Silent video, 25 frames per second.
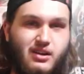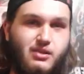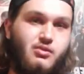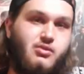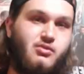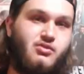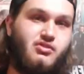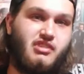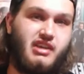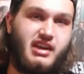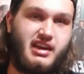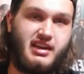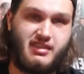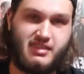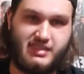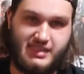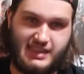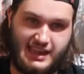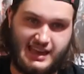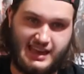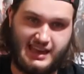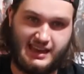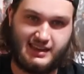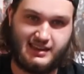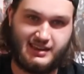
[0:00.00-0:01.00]
it was like
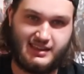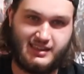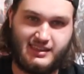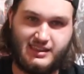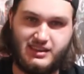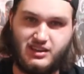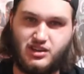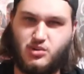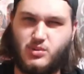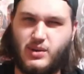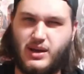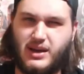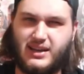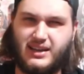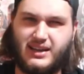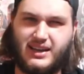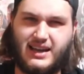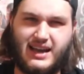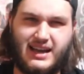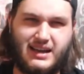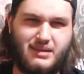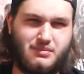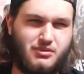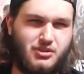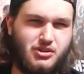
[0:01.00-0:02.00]
that. And then you add
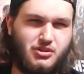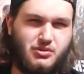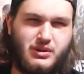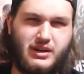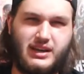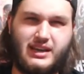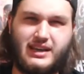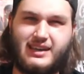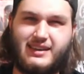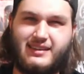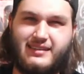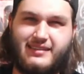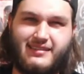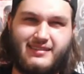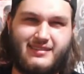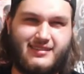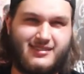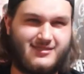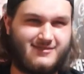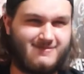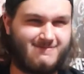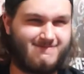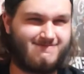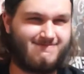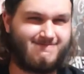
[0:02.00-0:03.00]
lime to it.
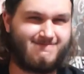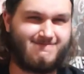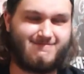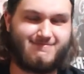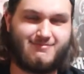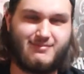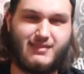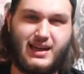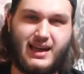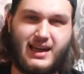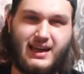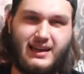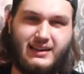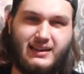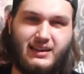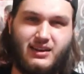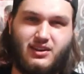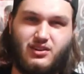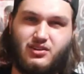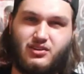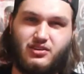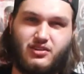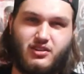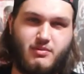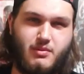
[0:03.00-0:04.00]
I
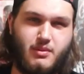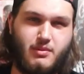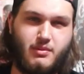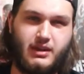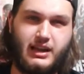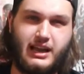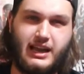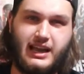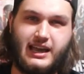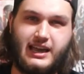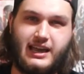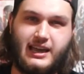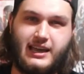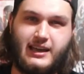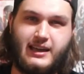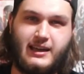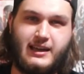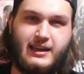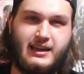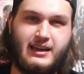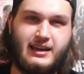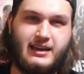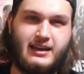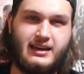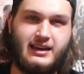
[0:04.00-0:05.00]
don't understand people like it.
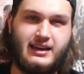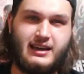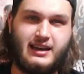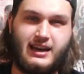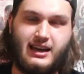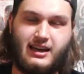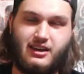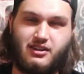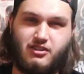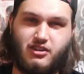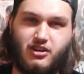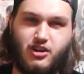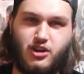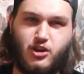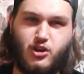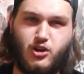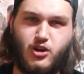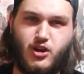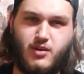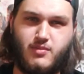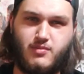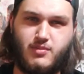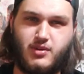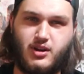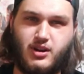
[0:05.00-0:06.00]
I think
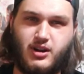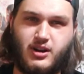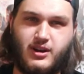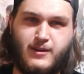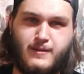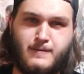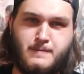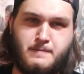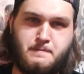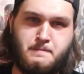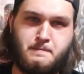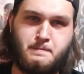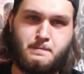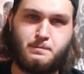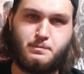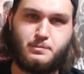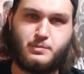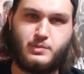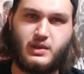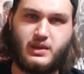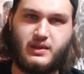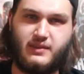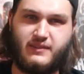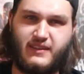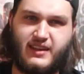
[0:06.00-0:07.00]
cucumber
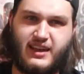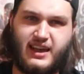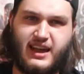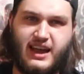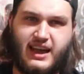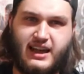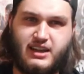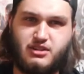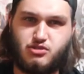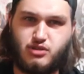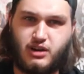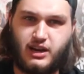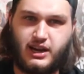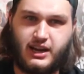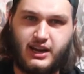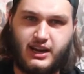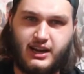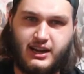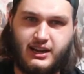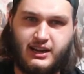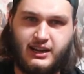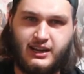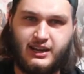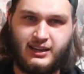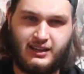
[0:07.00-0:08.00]
is like
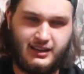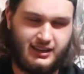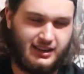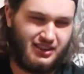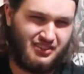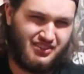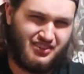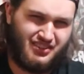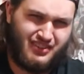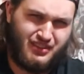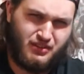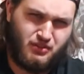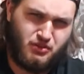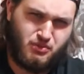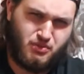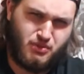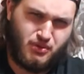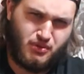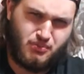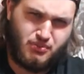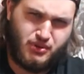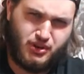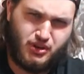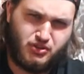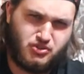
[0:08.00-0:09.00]
hydrating. That's the thing
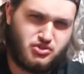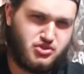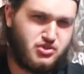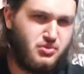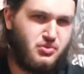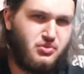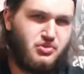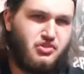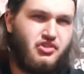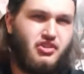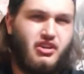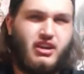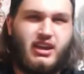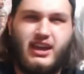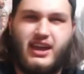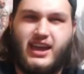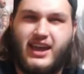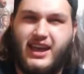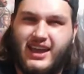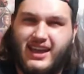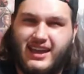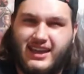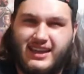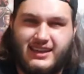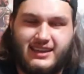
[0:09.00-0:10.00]
with pickle juice.
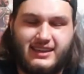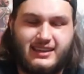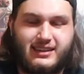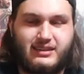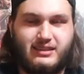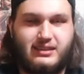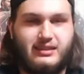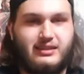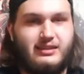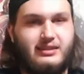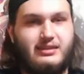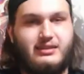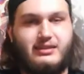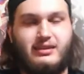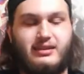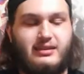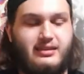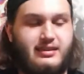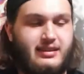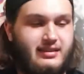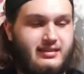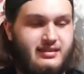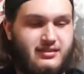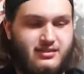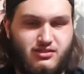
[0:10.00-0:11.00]

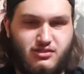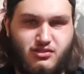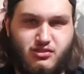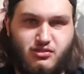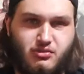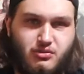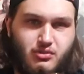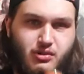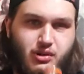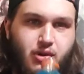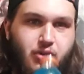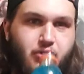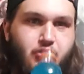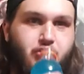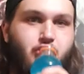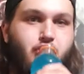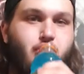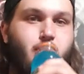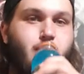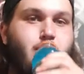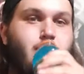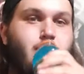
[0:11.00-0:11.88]
It's just gross.